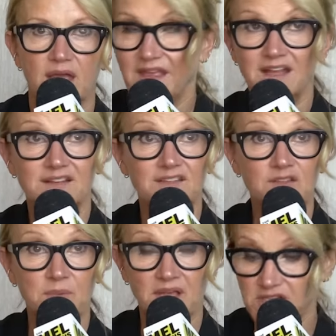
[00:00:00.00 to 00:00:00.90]
And the
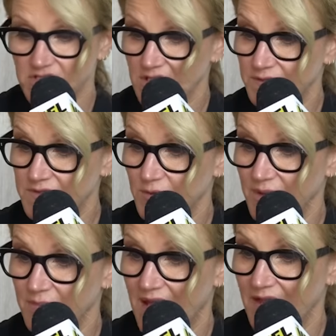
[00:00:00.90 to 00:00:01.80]
anticipation of
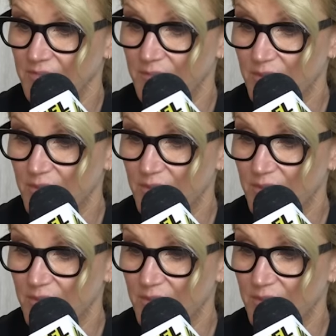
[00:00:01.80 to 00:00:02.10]
doing math